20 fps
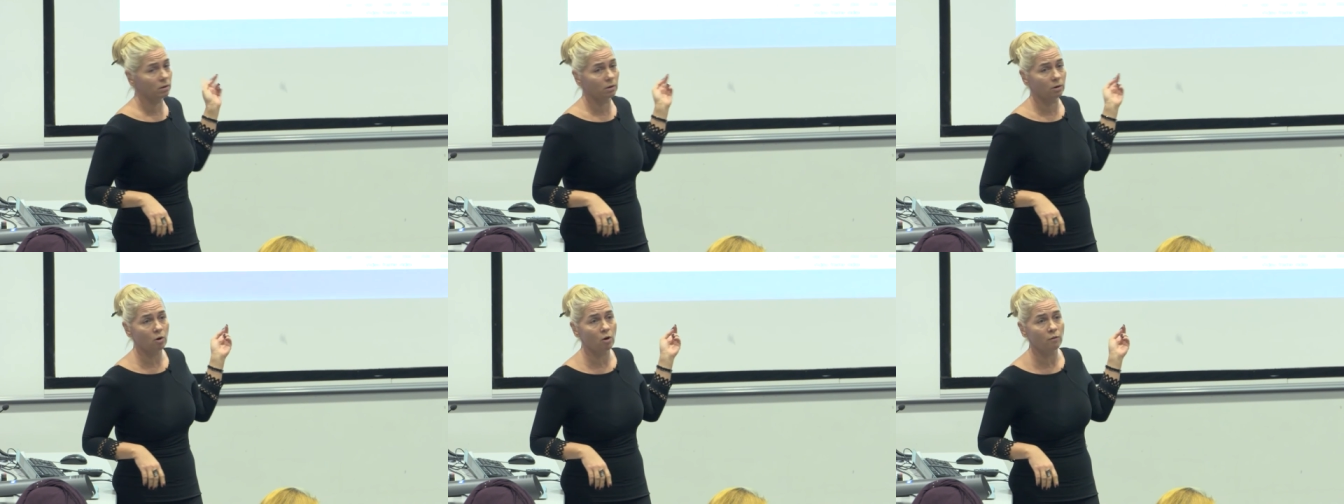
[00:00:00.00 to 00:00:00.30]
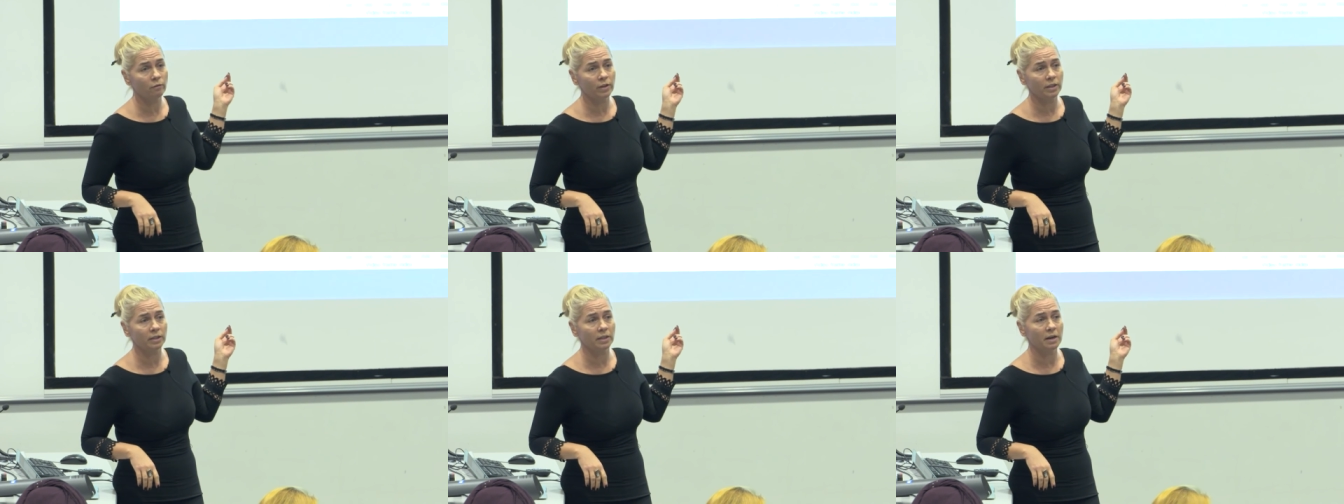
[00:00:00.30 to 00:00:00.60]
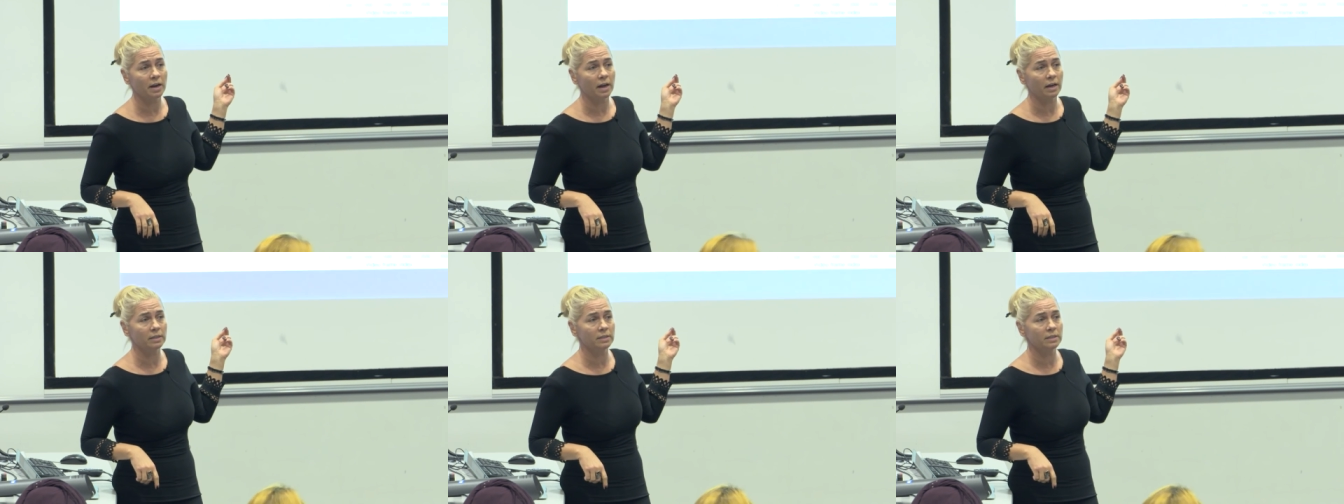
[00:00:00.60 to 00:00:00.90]
conflict
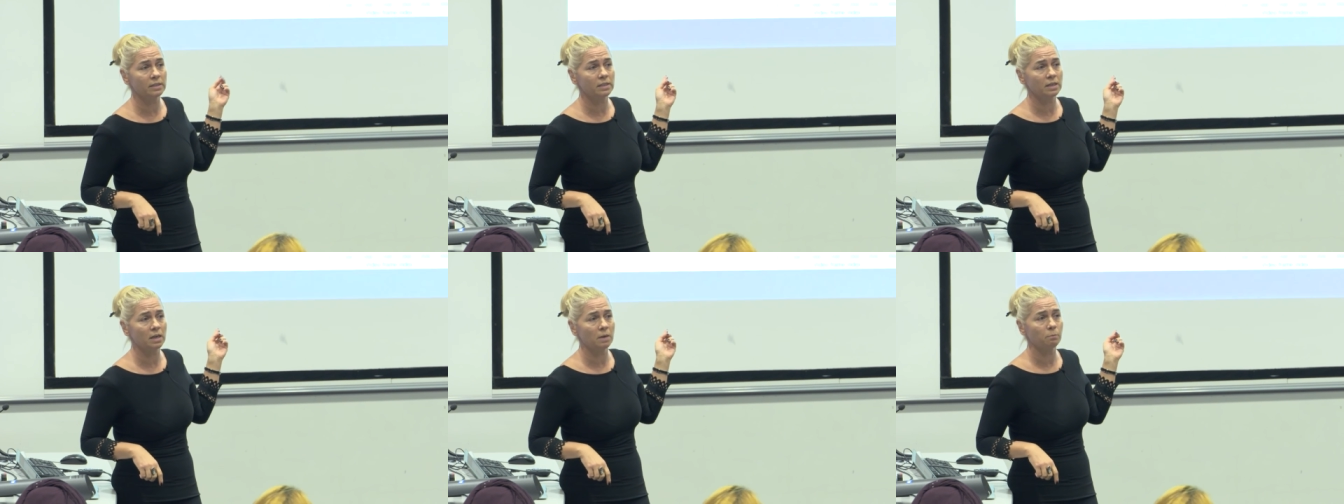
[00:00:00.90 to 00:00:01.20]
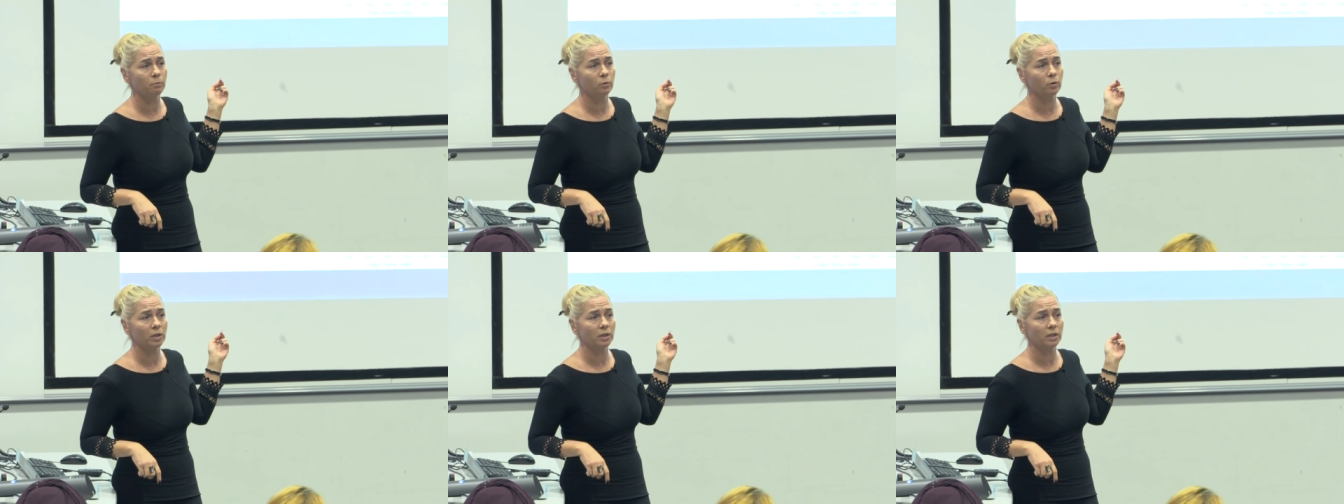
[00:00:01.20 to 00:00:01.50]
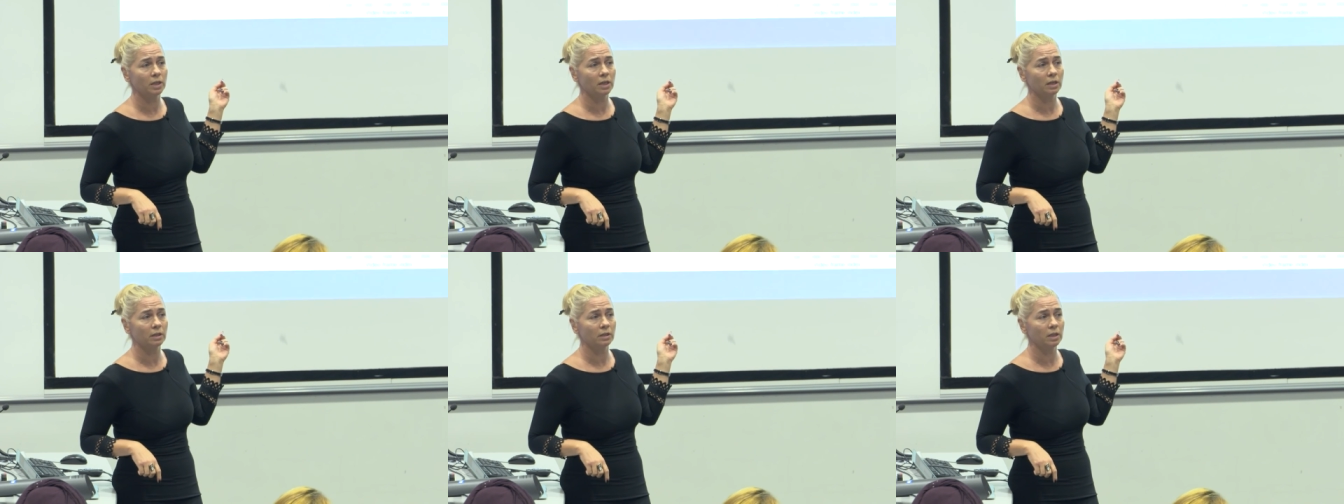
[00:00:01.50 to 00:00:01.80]
analysis in
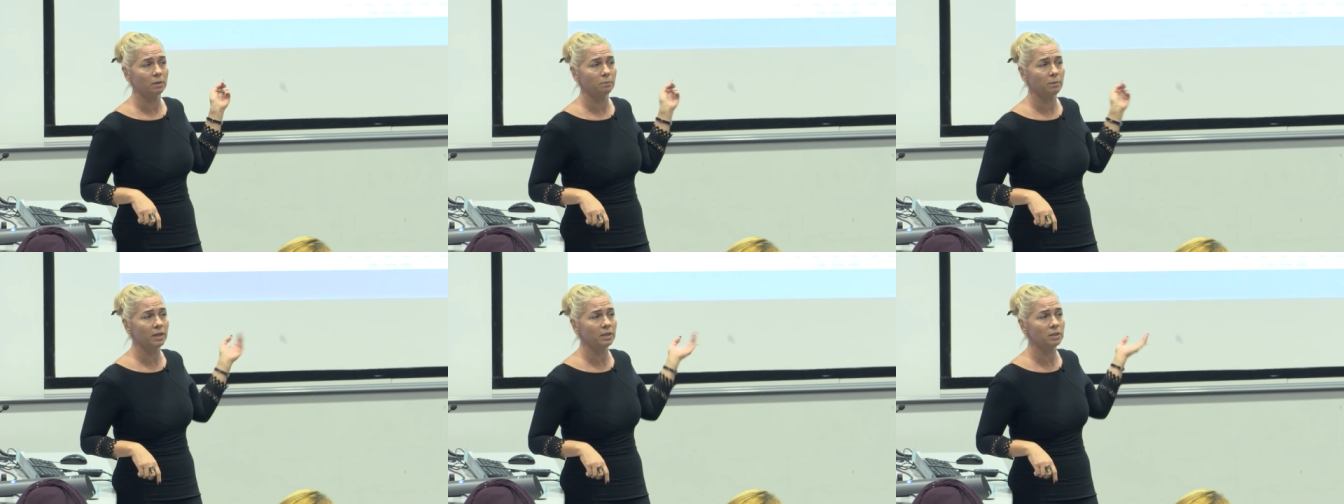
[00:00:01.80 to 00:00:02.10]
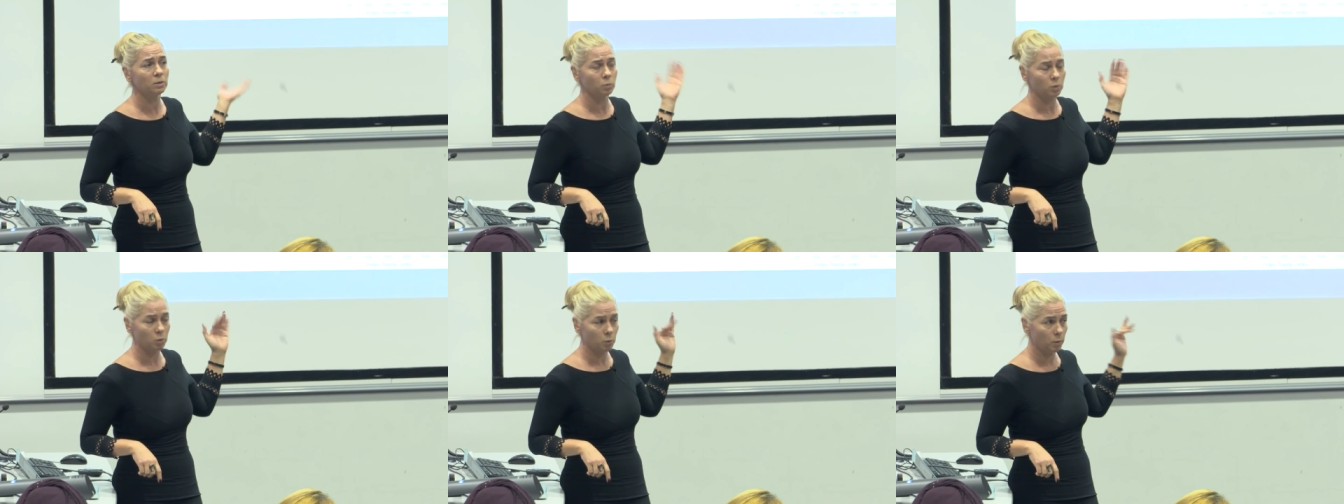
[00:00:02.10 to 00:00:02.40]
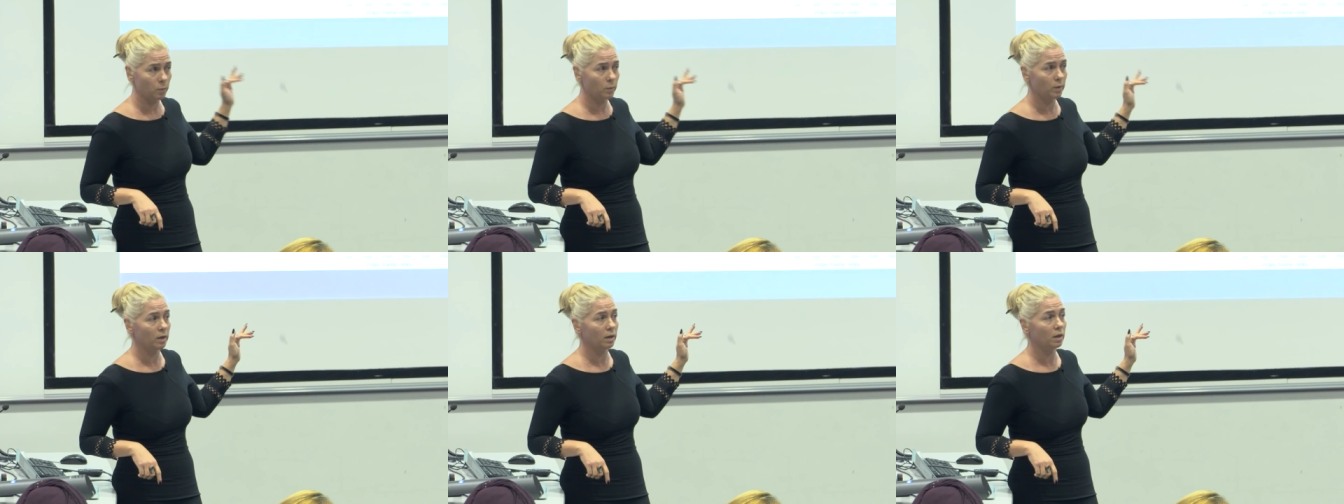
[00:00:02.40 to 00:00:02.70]
political debates, which
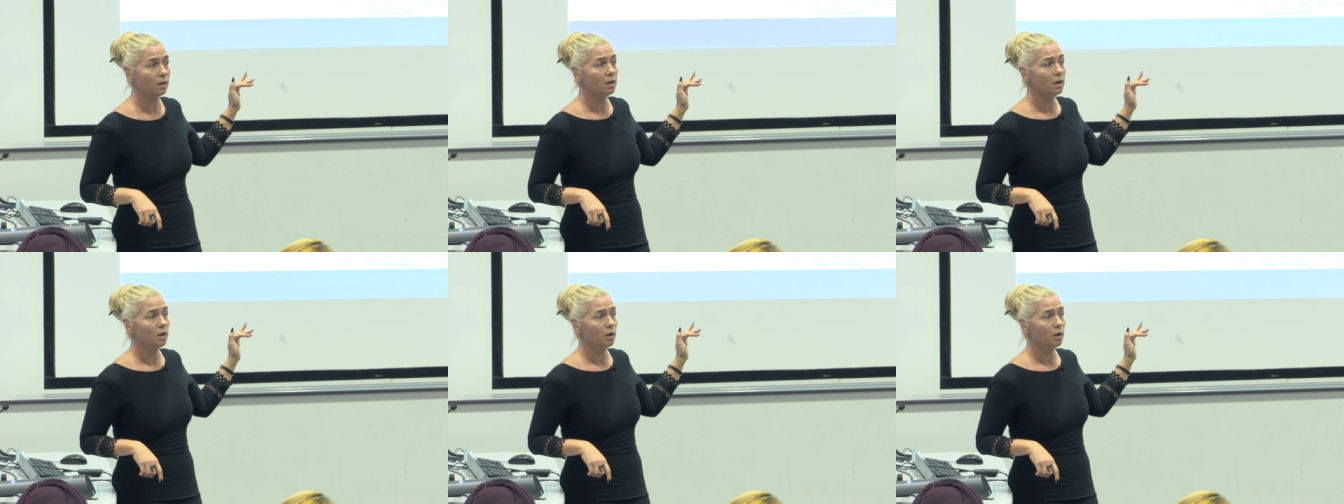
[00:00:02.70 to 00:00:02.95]
we will